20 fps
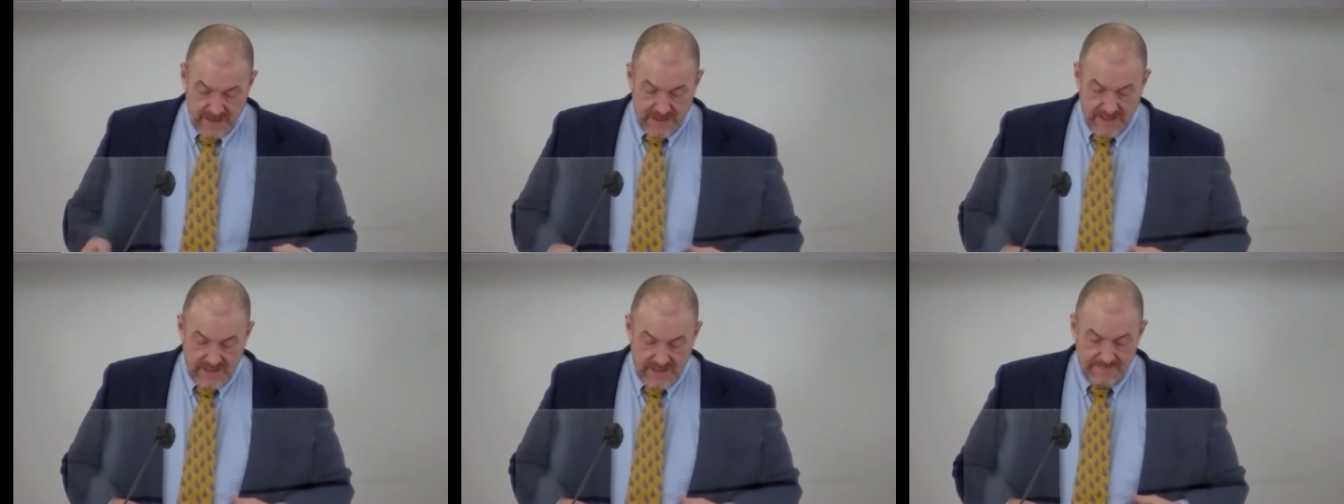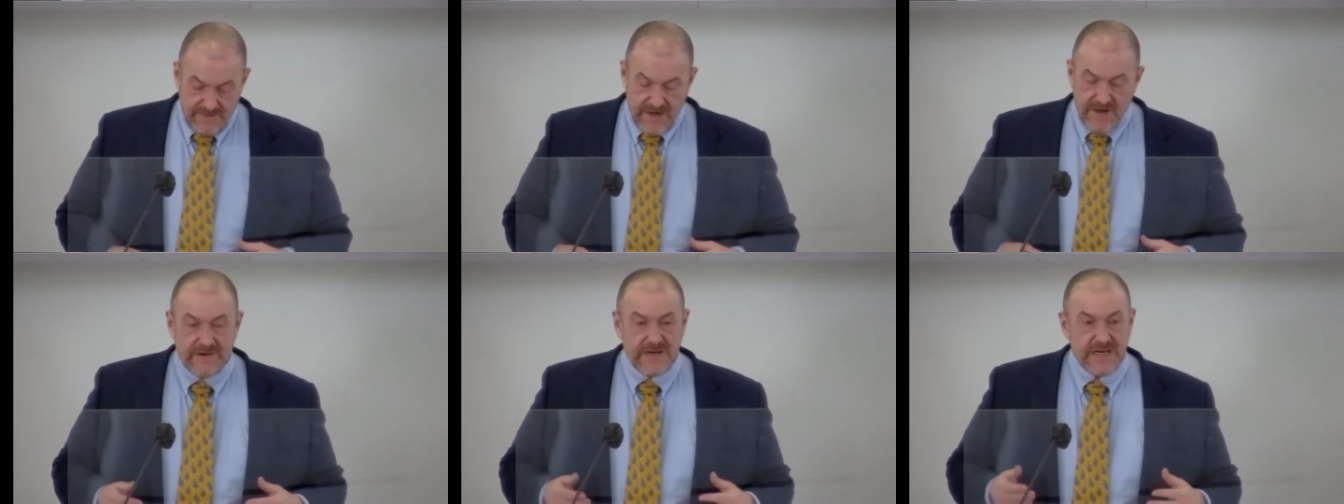
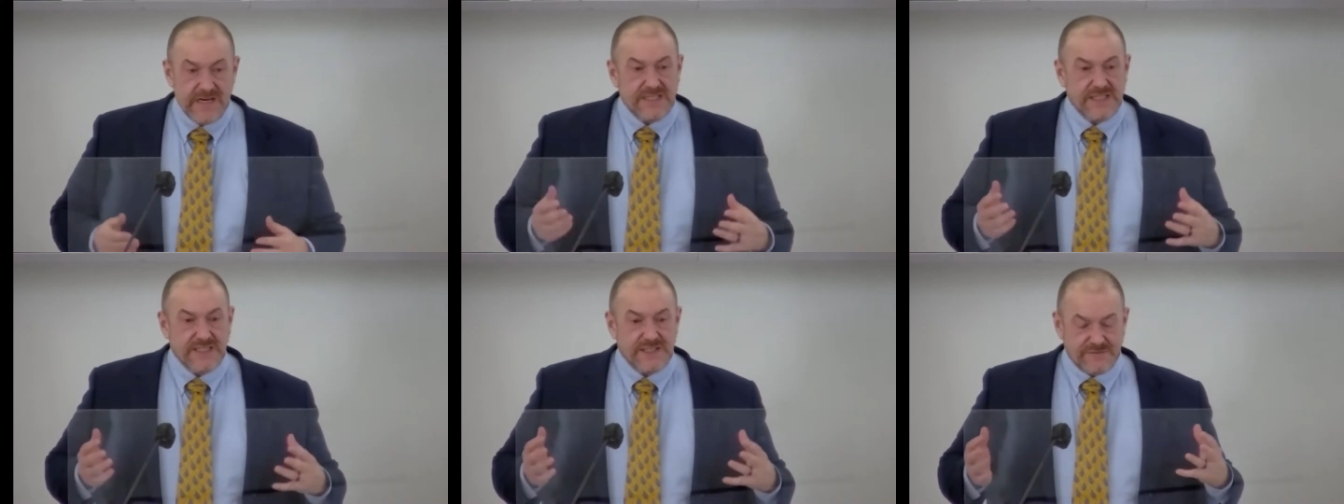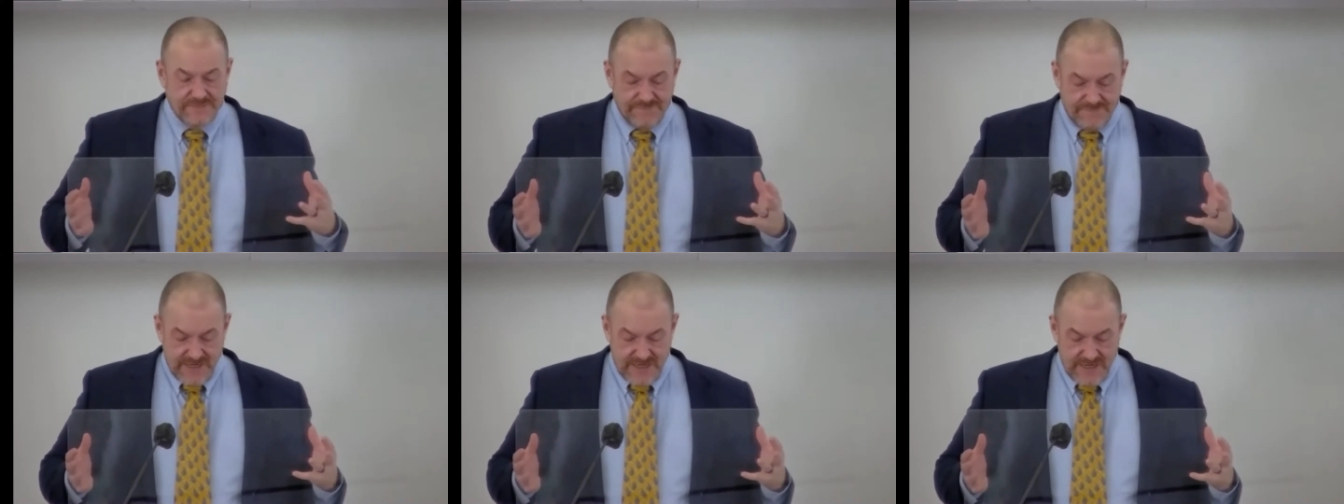various
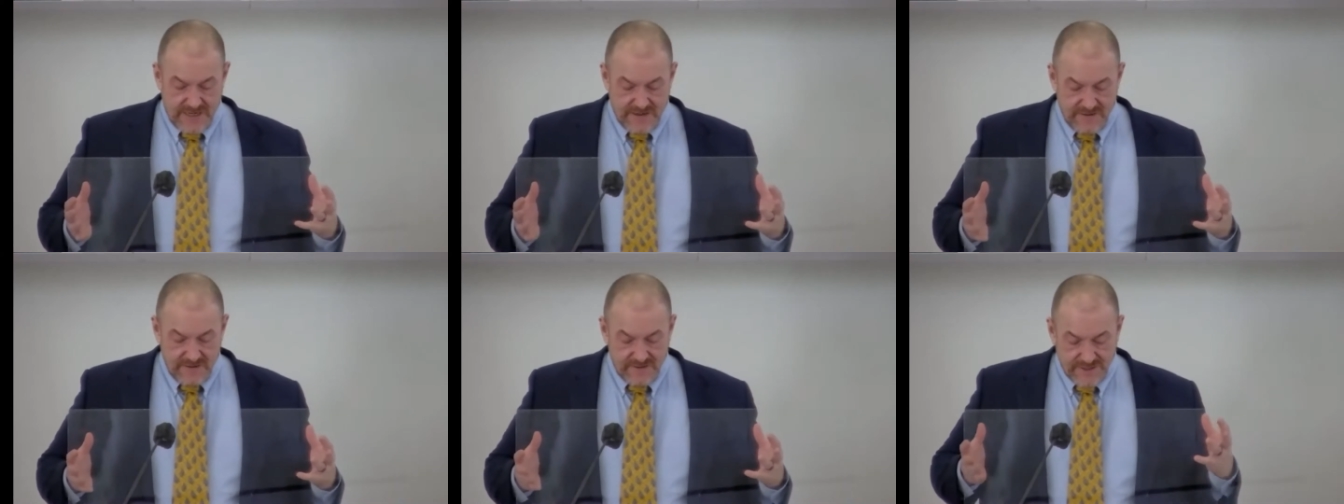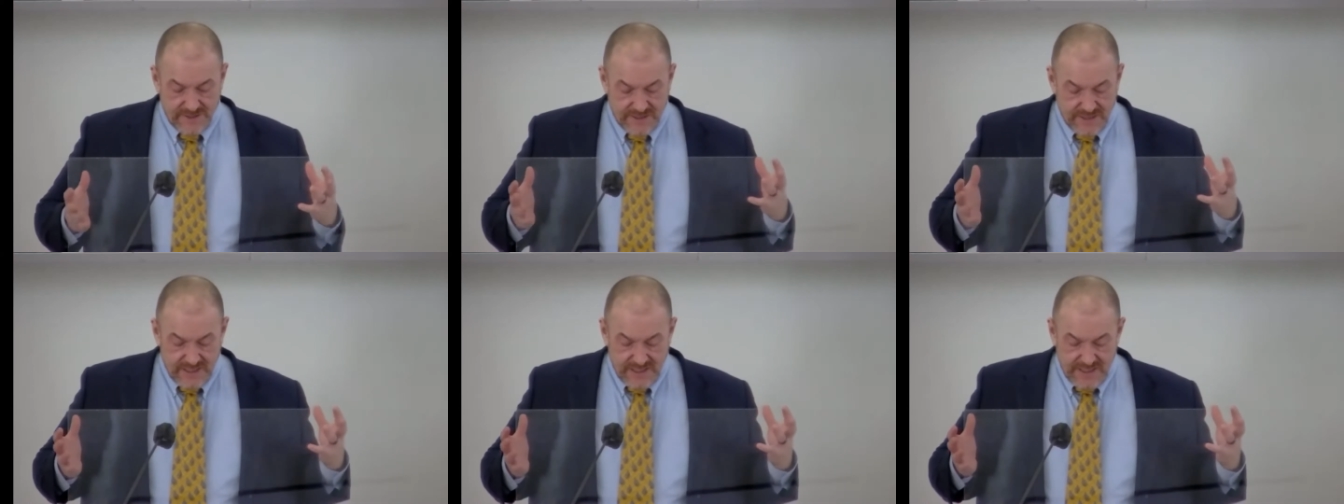
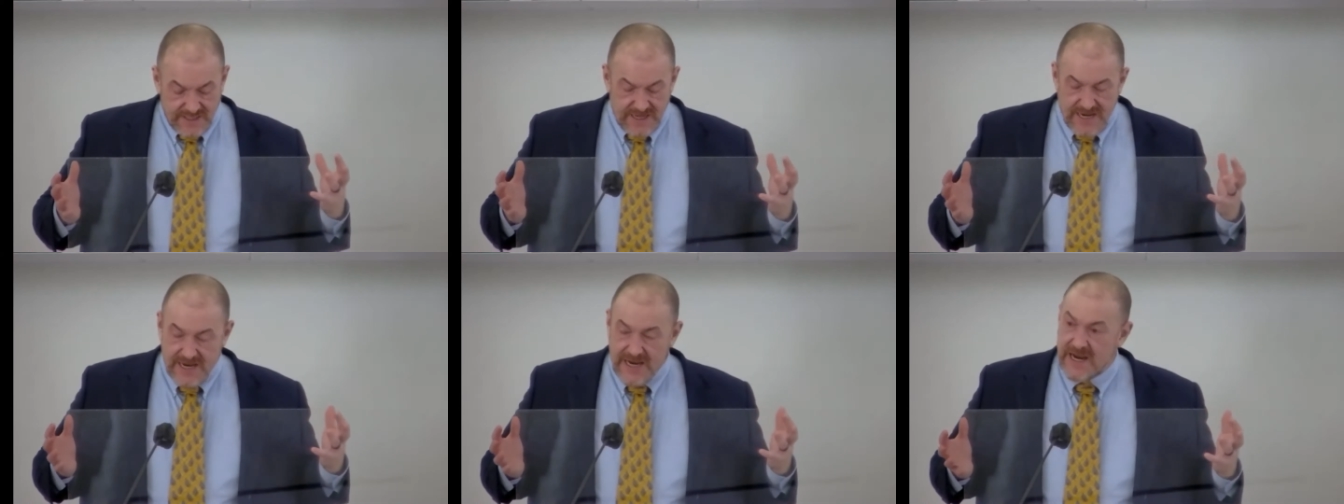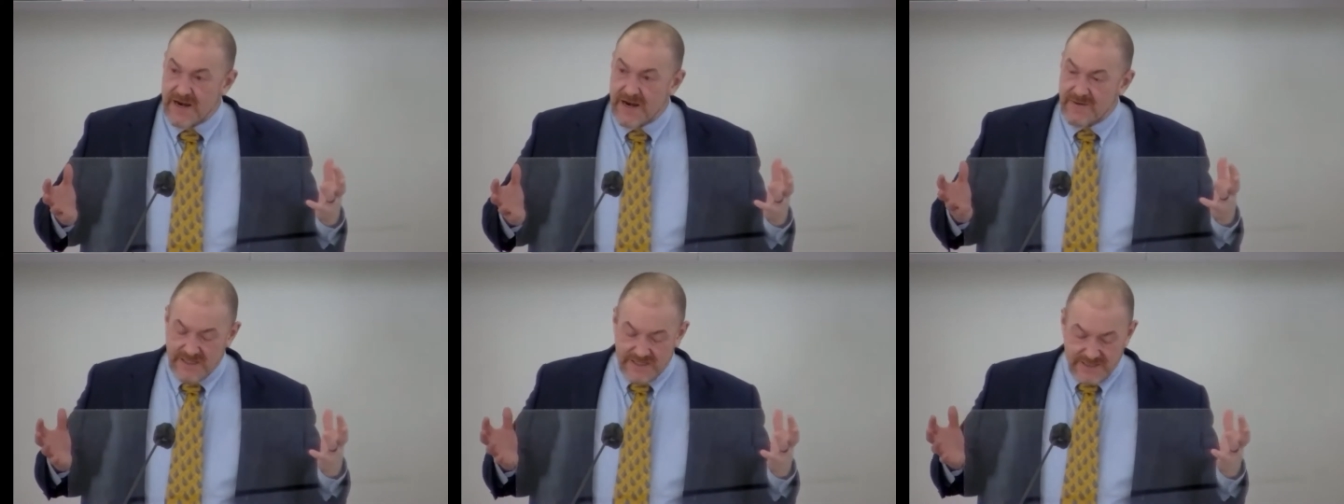spheres in the
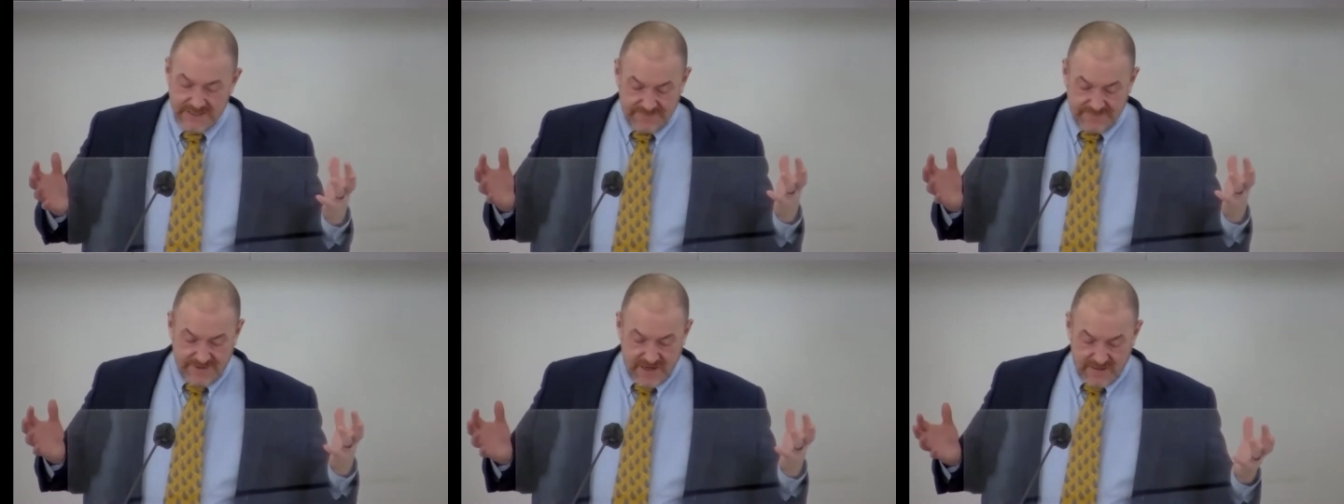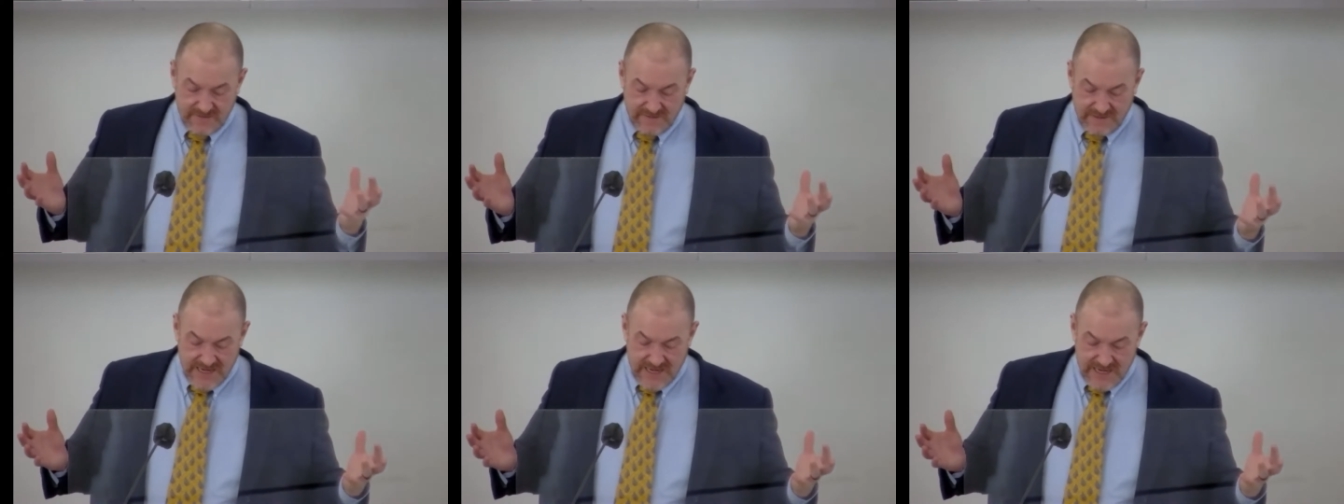areas of
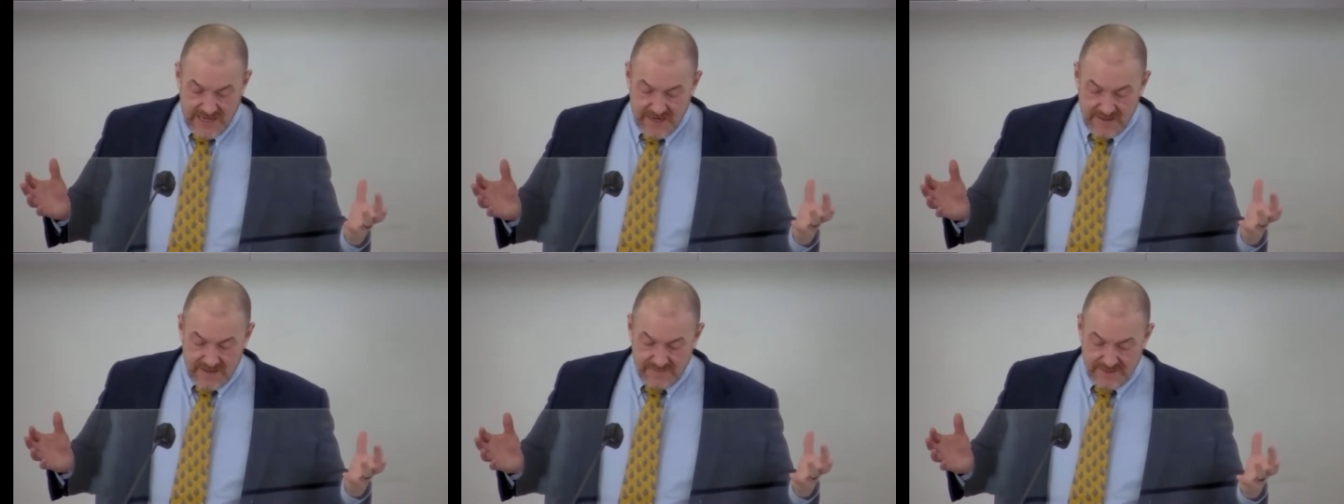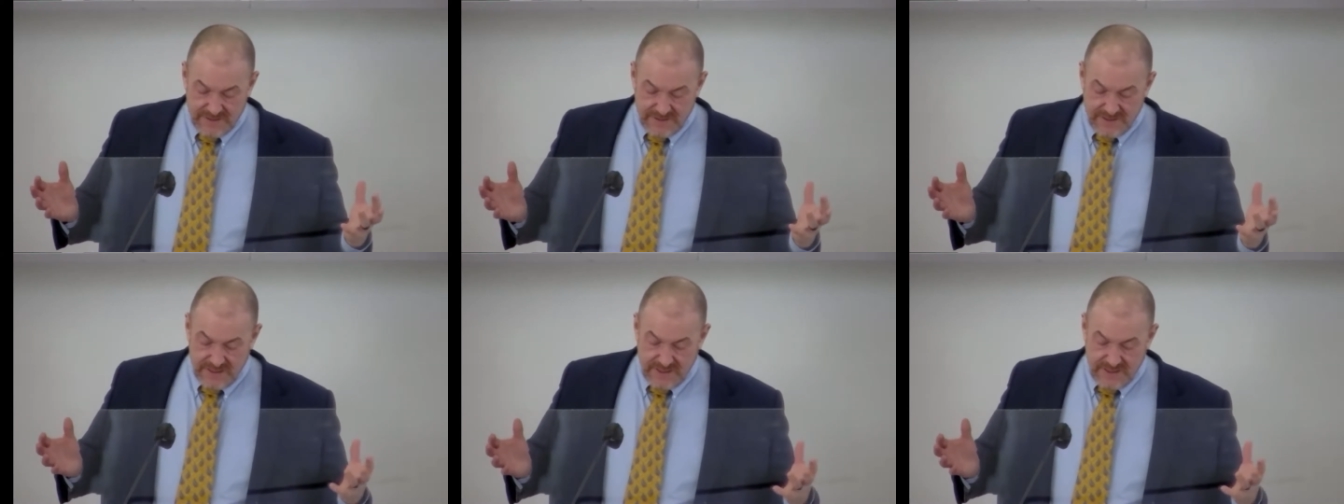our
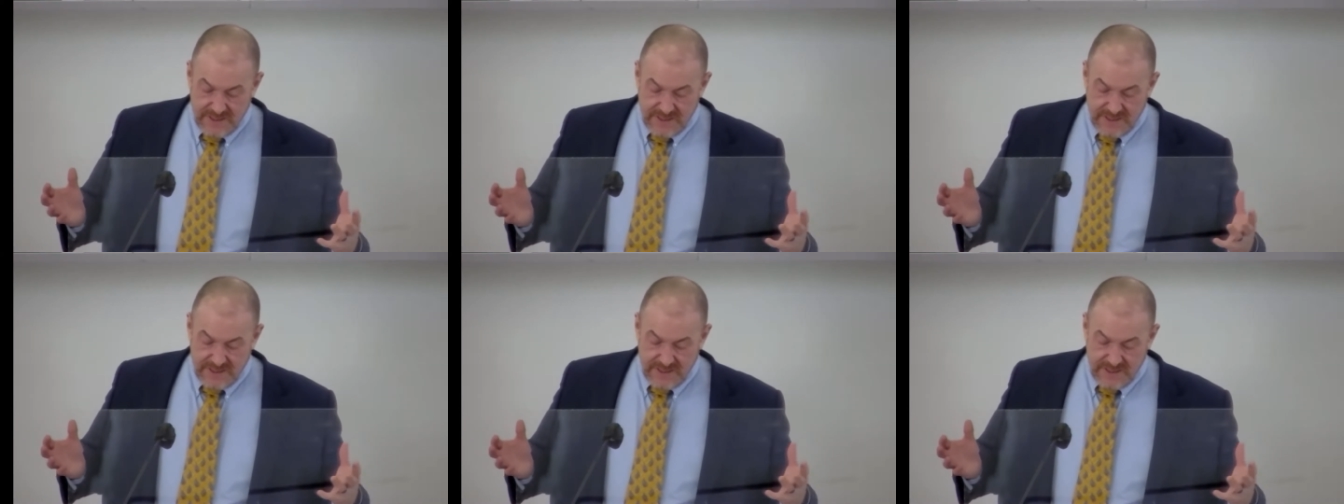lives